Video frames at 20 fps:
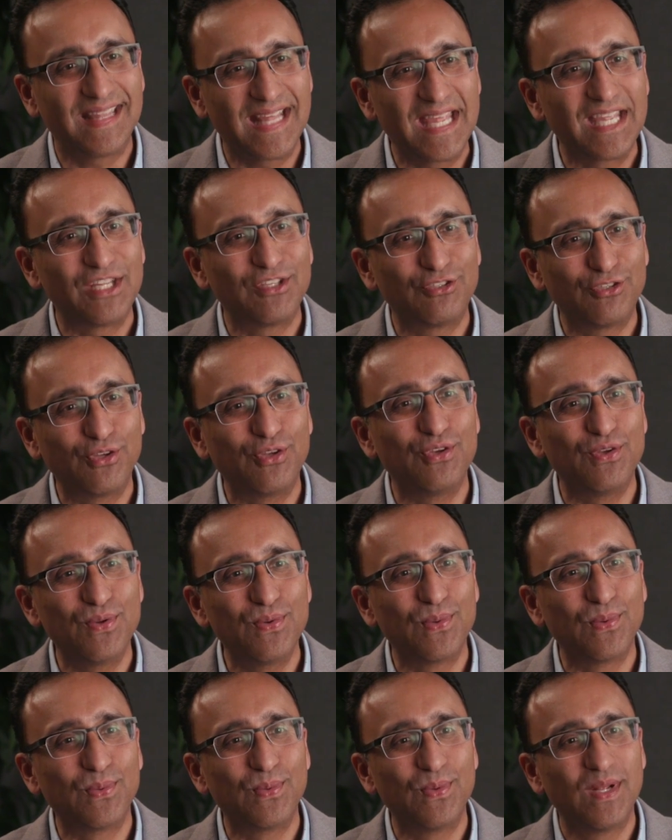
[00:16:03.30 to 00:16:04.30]
thing to
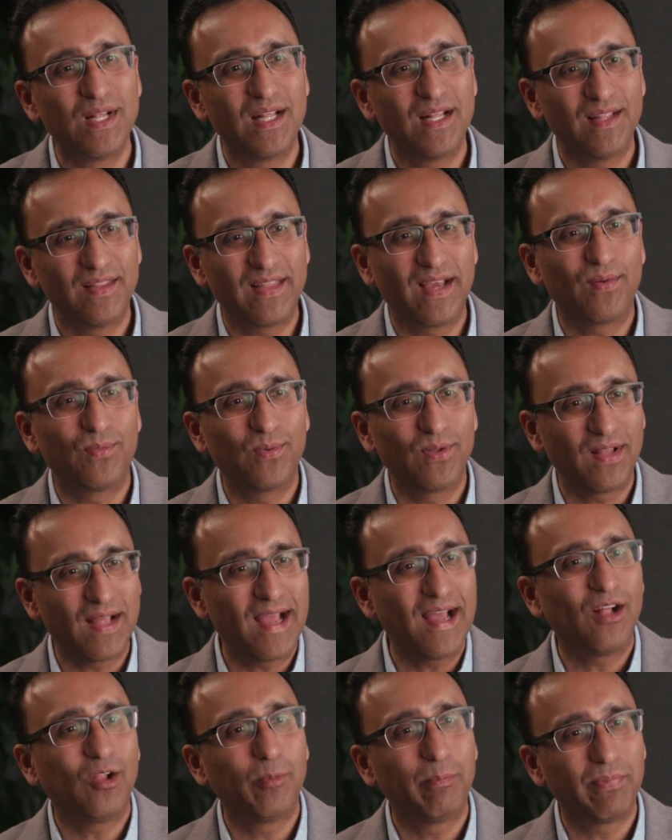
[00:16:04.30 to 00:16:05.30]
do that will
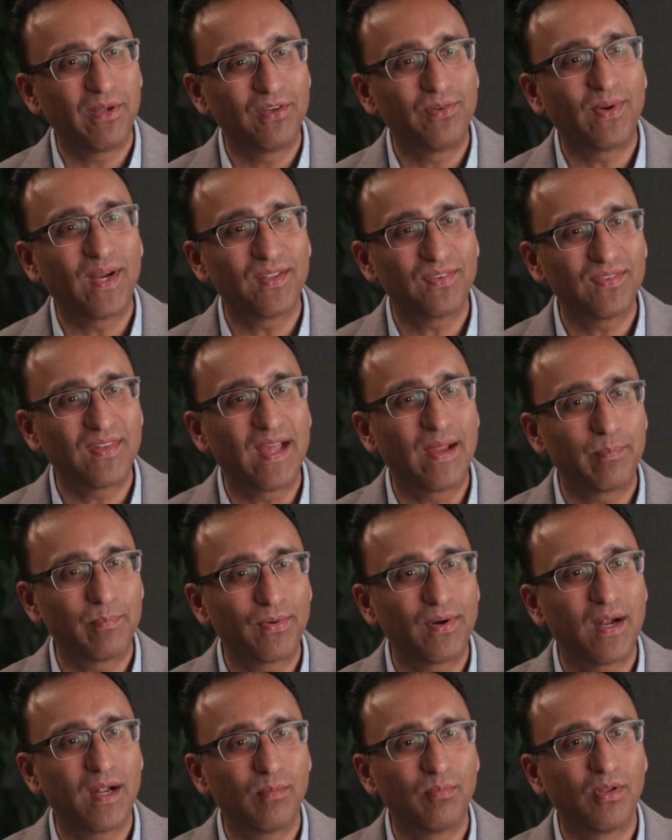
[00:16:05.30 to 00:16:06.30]
help address that
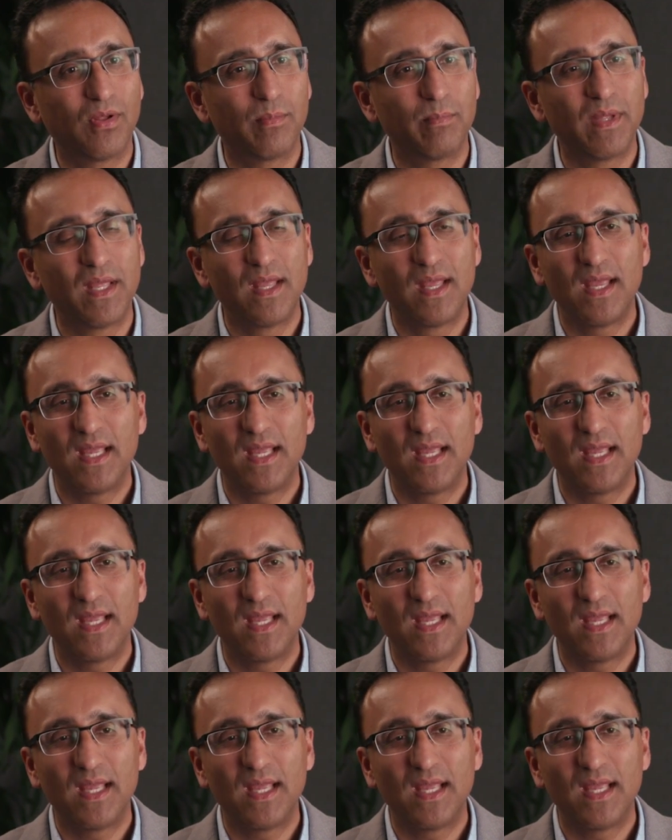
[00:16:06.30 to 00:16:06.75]
problem,